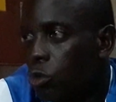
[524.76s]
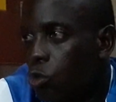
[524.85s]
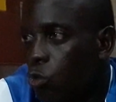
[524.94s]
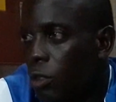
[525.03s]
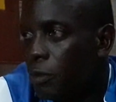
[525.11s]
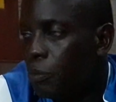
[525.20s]

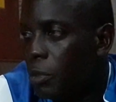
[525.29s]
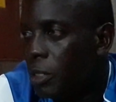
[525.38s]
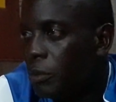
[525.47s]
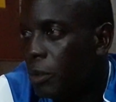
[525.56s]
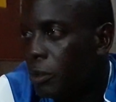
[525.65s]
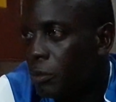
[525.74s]
do it
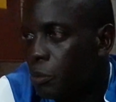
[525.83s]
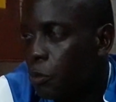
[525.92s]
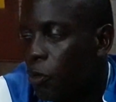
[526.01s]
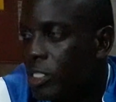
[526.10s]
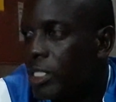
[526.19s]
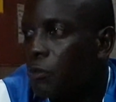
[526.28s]
in the
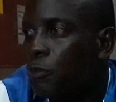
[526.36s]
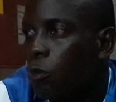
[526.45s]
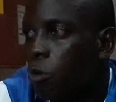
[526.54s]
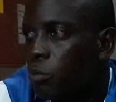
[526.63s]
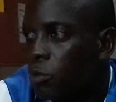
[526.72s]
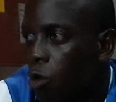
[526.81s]
present
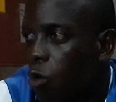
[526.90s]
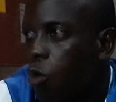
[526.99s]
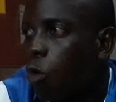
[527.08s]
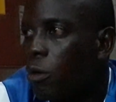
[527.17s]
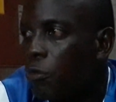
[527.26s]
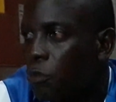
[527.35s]
form or
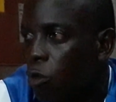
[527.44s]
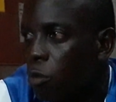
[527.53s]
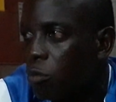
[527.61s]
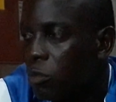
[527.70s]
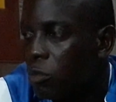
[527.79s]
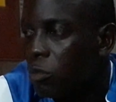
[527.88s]
current form.
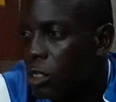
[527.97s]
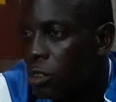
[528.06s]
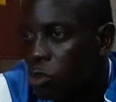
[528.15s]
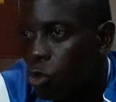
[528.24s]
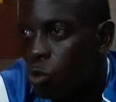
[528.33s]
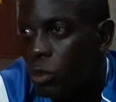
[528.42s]

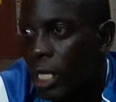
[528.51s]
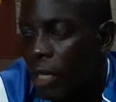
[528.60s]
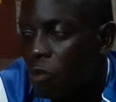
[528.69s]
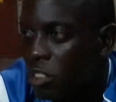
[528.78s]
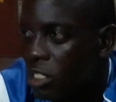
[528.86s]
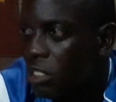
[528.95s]
So we
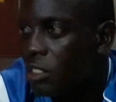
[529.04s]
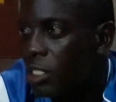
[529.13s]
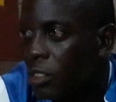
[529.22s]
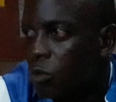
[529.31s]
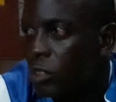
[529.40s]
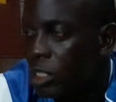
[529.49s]
have a
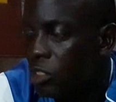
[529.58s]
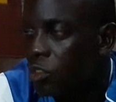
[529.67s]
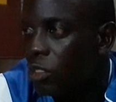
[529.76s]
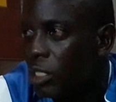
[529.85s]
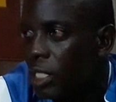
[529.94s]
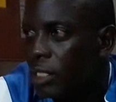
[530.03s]
system on the
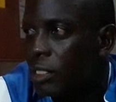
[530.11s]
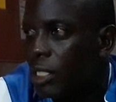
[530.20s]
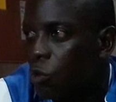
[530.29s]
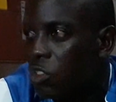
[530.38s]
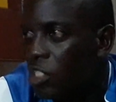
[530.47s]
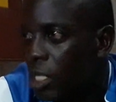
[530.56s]
internet that
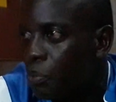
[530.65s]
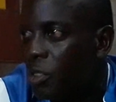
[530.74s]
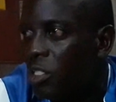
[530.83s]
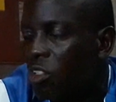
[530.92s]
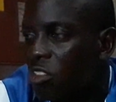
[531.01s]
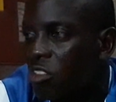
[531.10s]
will check
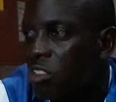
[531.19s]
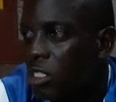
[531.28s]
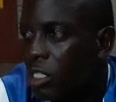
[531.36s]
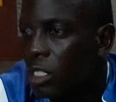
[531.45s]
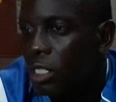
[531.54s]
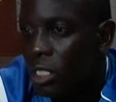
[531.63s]
players
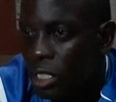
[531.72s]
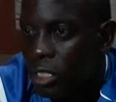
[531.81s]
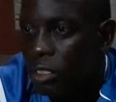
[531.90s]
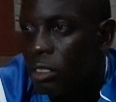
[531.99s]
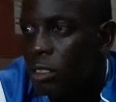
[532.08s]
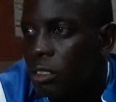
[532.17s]

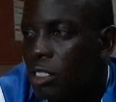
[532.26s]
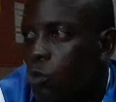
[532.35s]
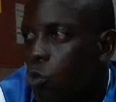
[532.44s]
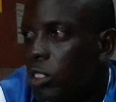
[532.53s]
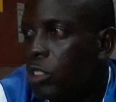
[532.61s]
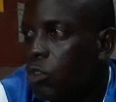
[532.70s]
and see
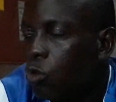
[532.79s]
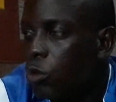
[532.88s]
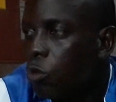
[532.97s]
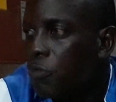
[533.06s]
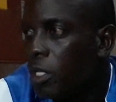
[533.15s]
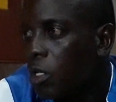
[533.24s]
what they're
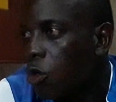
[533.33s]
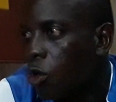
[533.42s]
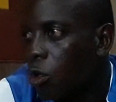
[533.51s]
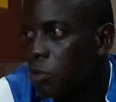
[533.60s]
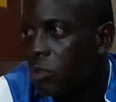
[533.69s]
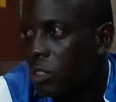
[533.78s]
doing with their
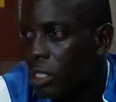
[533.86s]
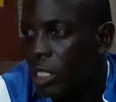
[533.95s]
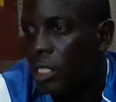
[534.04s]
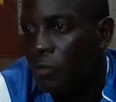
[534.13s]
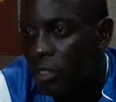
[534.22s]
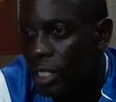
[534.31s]
clubs, and
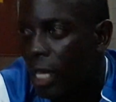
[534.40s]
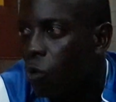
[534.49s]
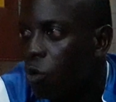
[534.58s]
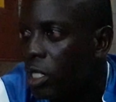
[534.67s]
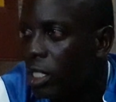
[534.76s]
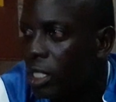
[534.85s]
if they are
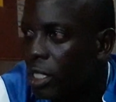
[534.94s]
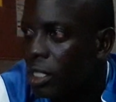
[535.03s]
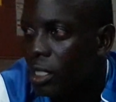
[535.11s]
okay.